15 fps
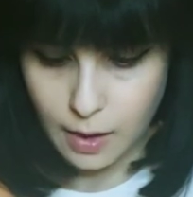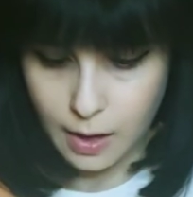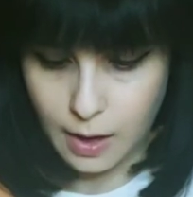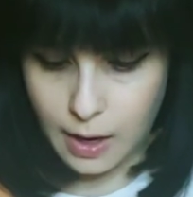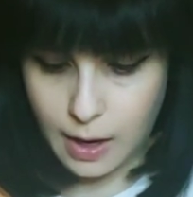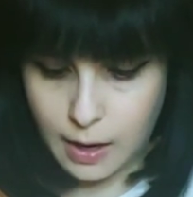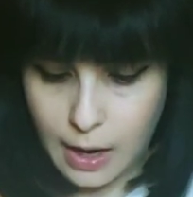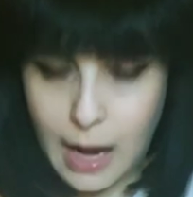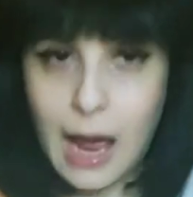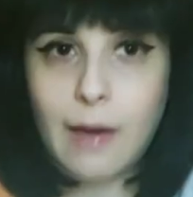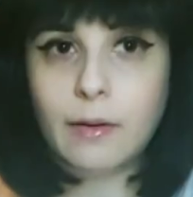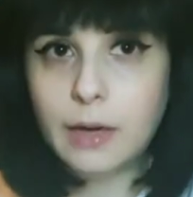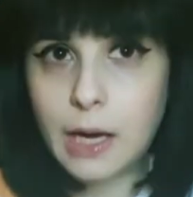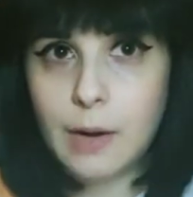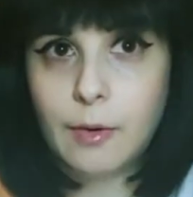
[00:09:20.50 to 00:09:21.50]
And I
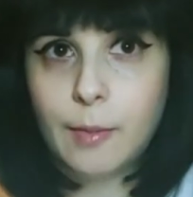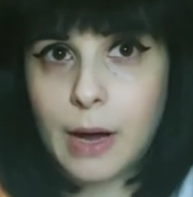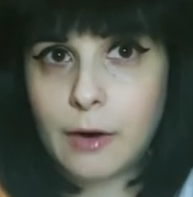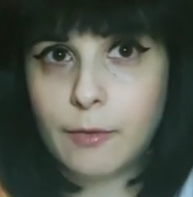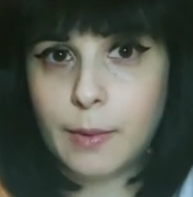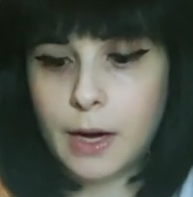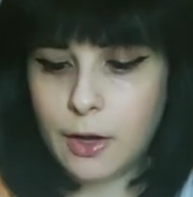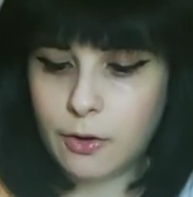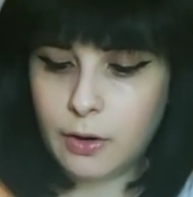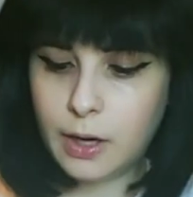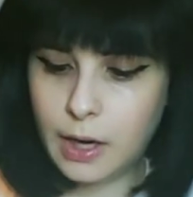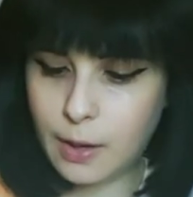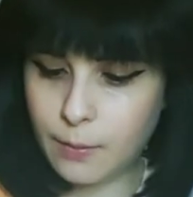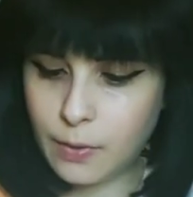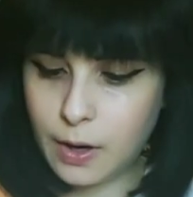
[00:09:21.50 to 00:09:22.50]
have a camera bag for my other
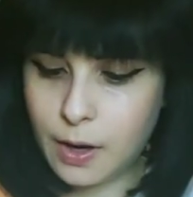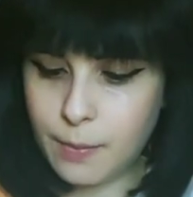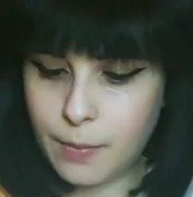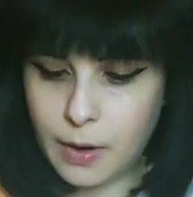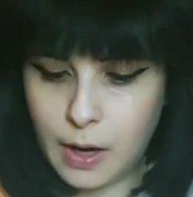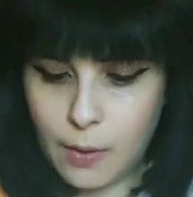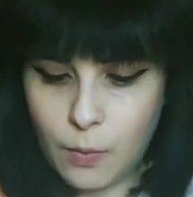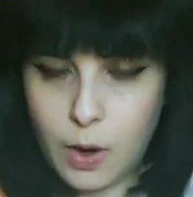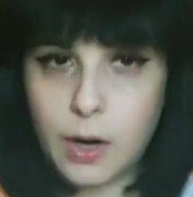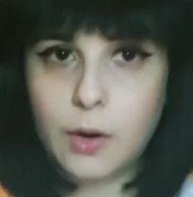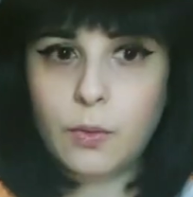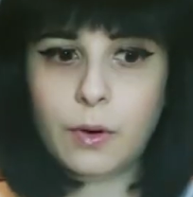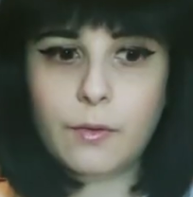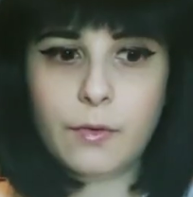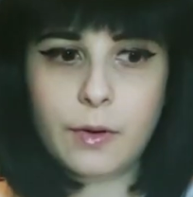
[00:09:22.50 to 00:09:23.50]
camera, but I
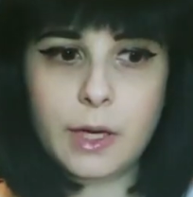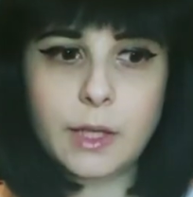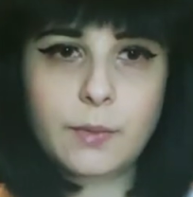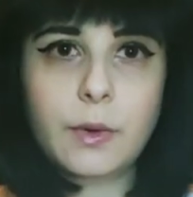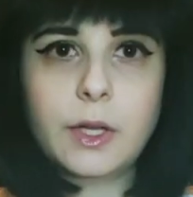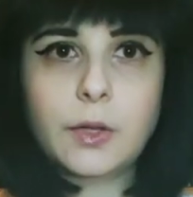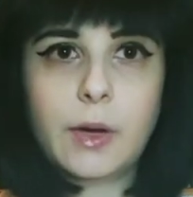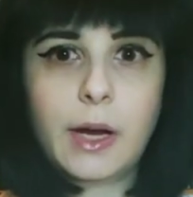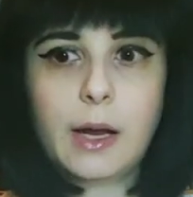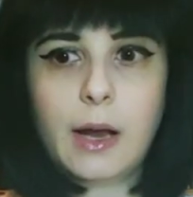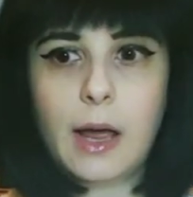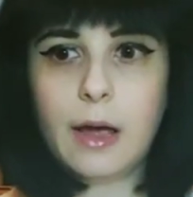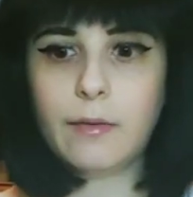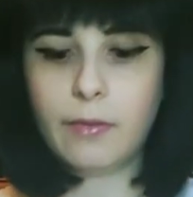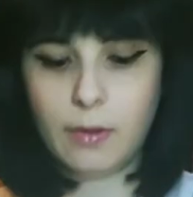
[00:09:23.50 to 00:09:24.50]
wanted one for this one so I can
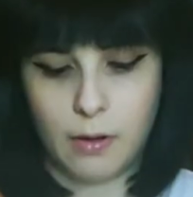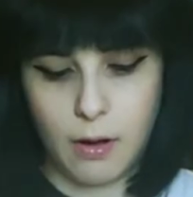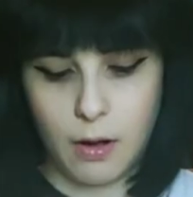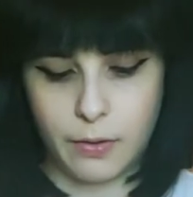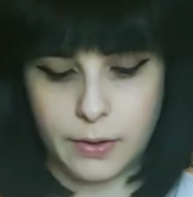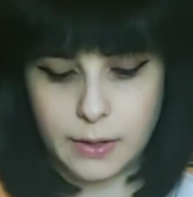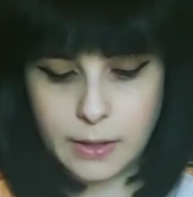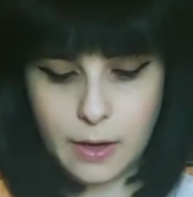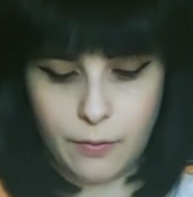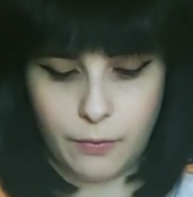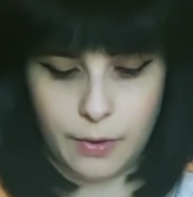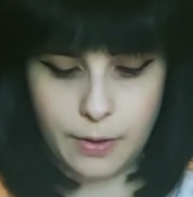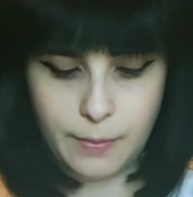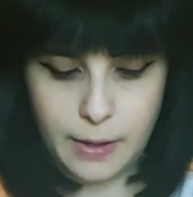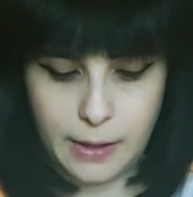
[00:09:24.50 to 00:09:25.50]
have all the stuff
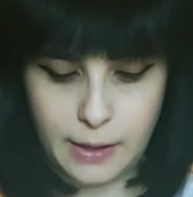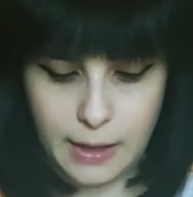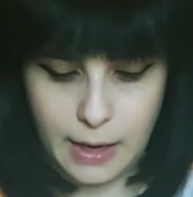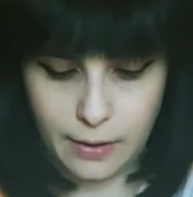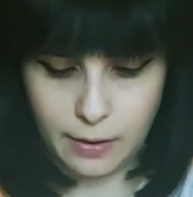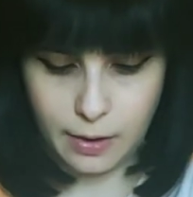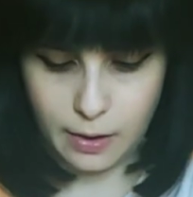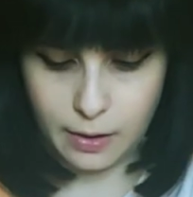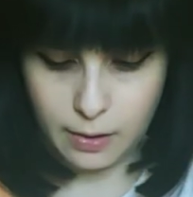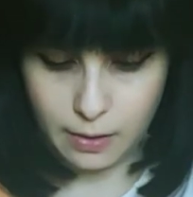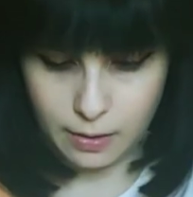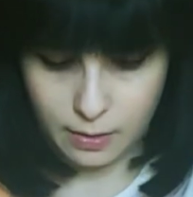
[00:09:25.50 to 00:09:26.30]
with me together.